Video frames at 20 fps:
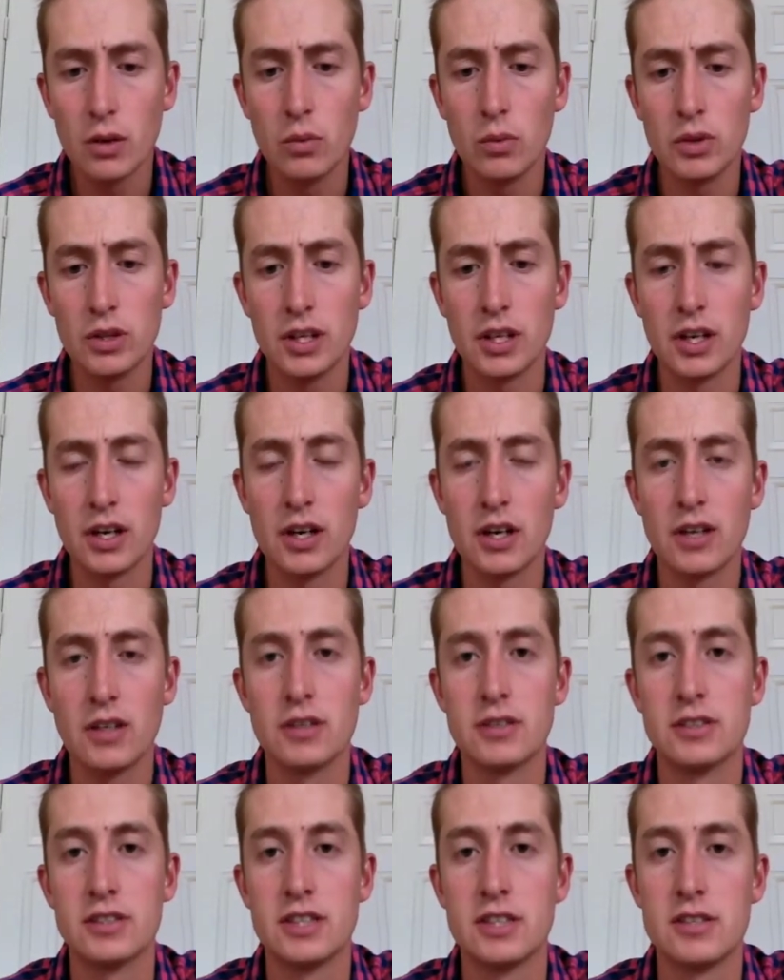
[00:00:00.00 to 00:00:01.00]
What the
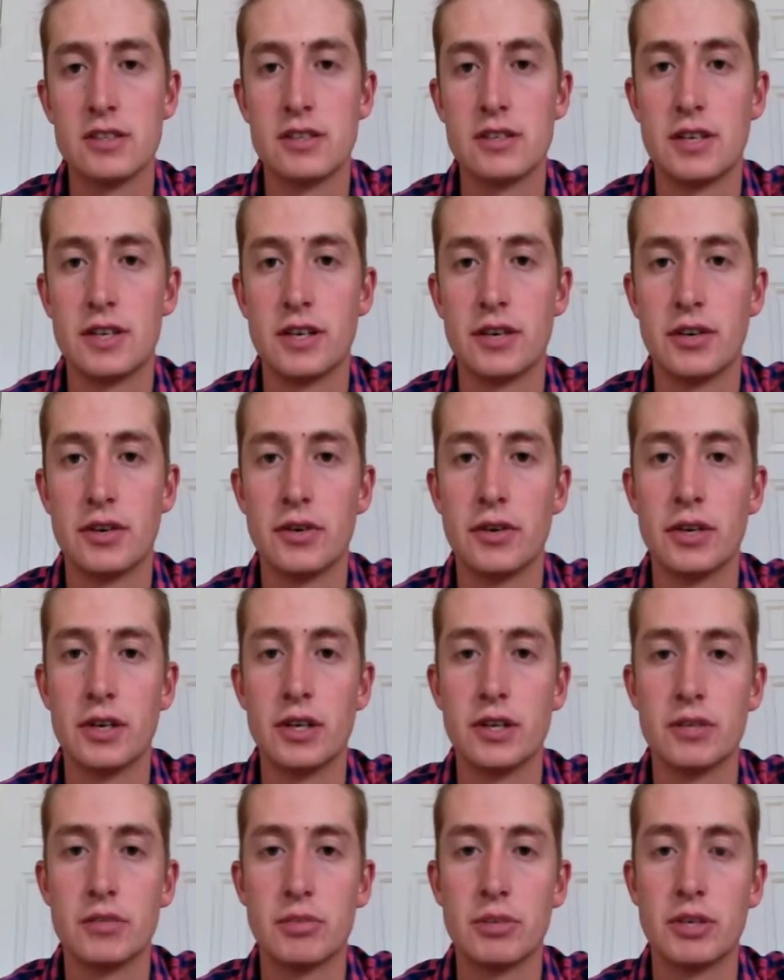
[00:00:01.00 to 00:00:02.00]
article says that they're doing
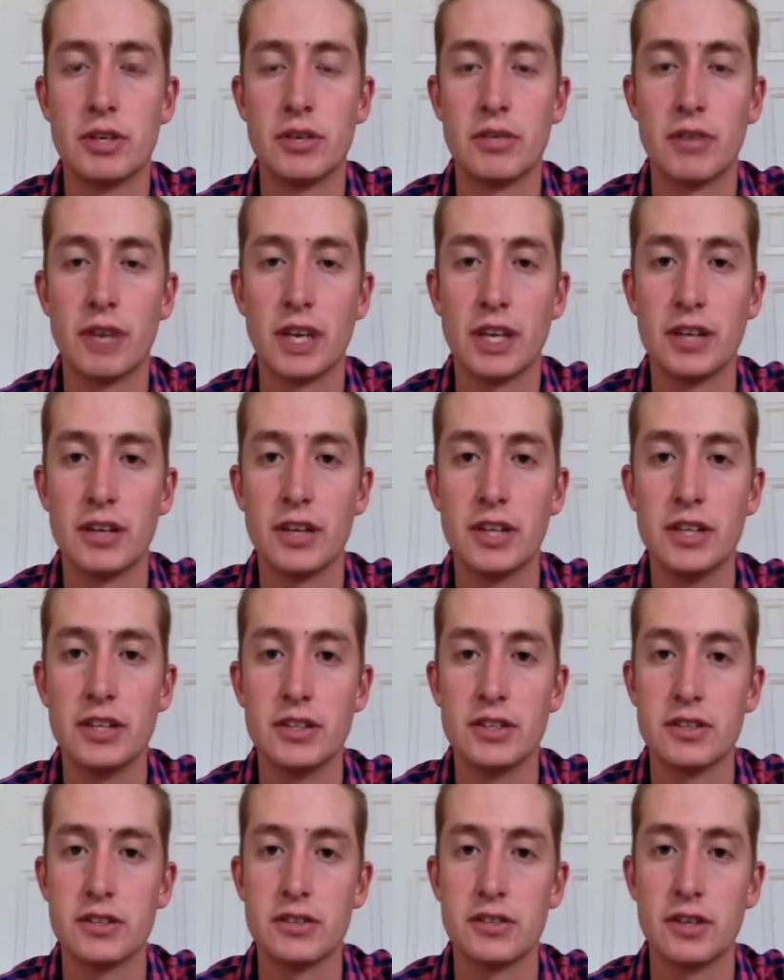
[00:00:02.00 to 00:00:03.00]
is putting
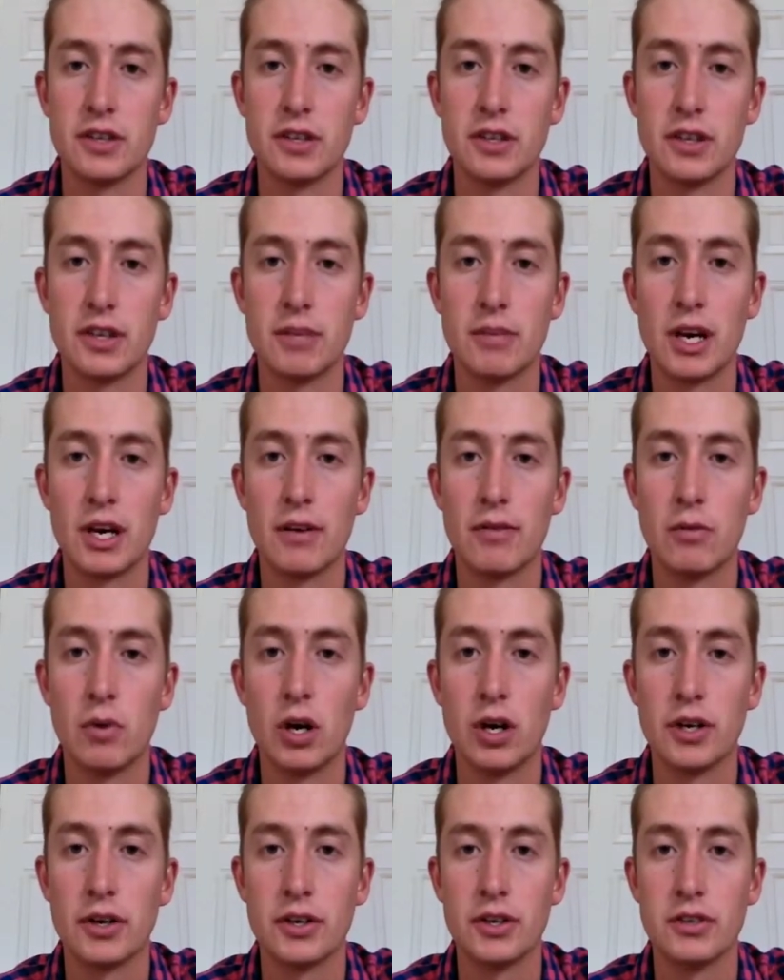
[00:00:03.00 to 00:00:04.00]
regulations on the amount of
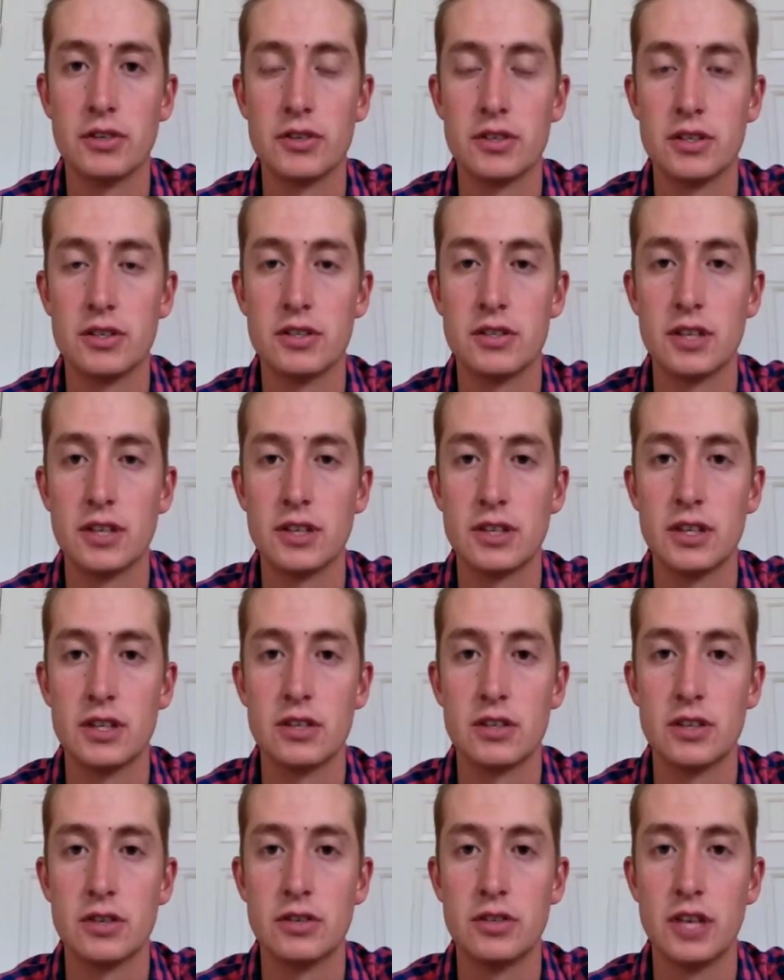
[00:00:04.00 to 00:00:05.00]
water usage that
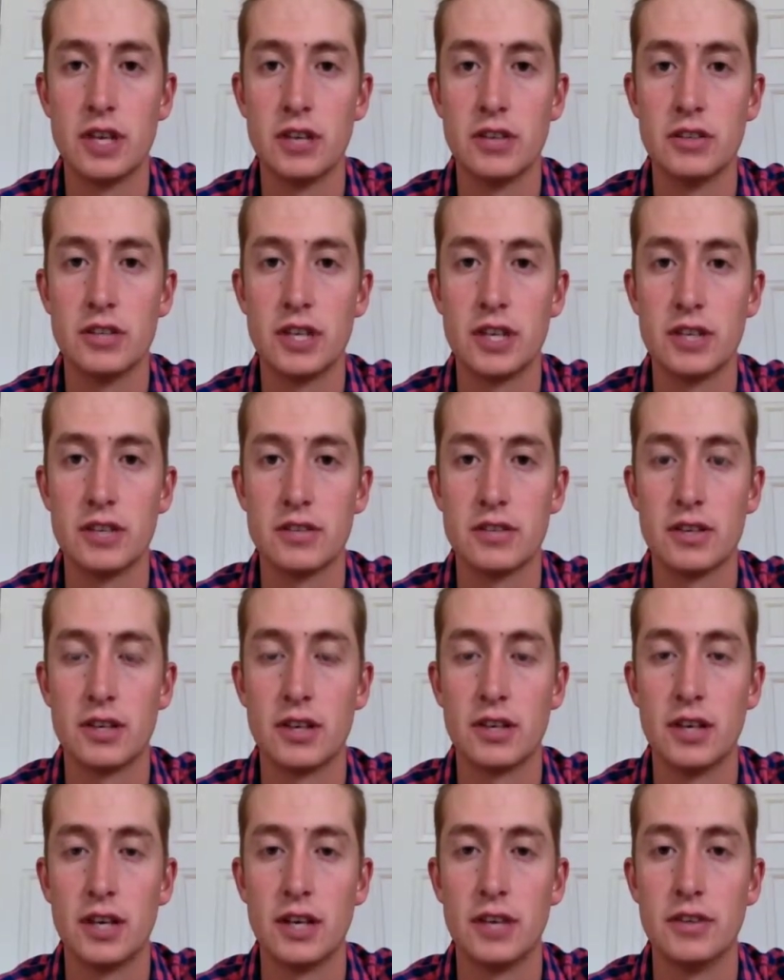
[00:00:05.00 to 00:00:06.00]
these hotel chains are
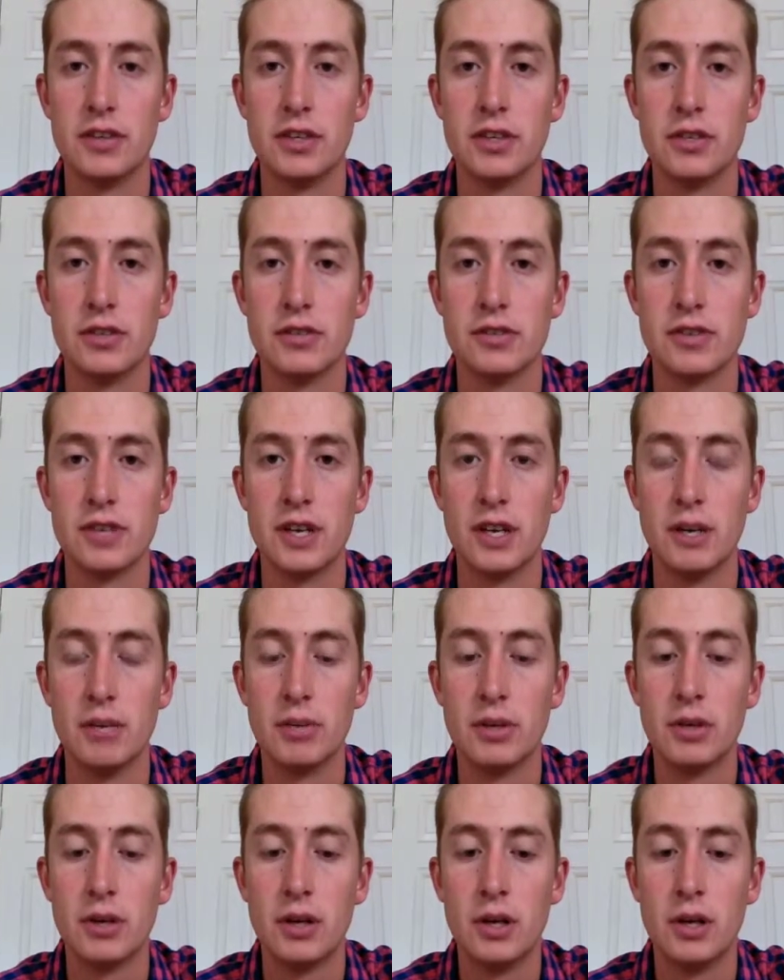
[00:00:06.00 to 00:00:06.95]
allowed to use up.